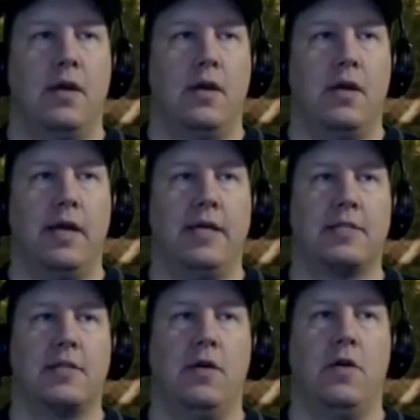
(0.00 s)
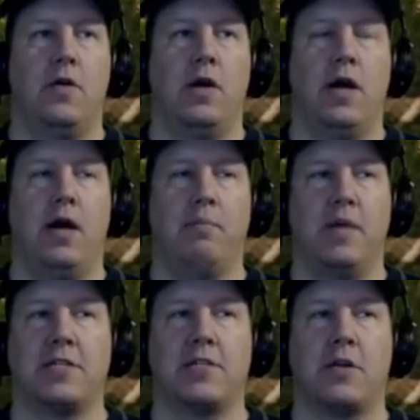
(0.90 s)
All right, so uh,
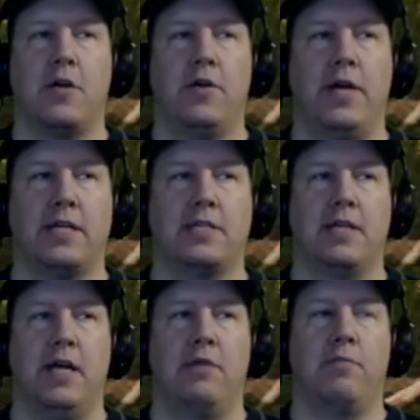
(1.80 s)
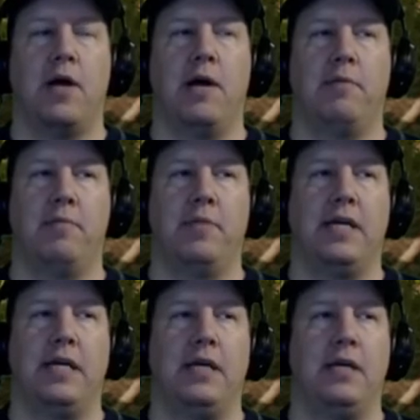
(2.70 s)
Monster Codex, that'll
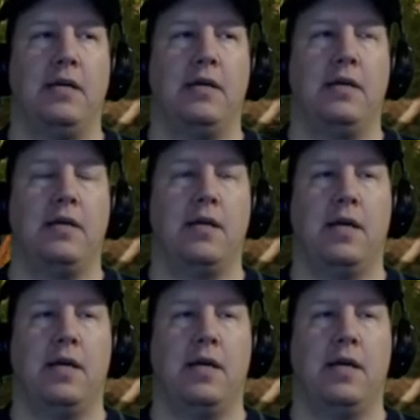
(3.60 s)
probably...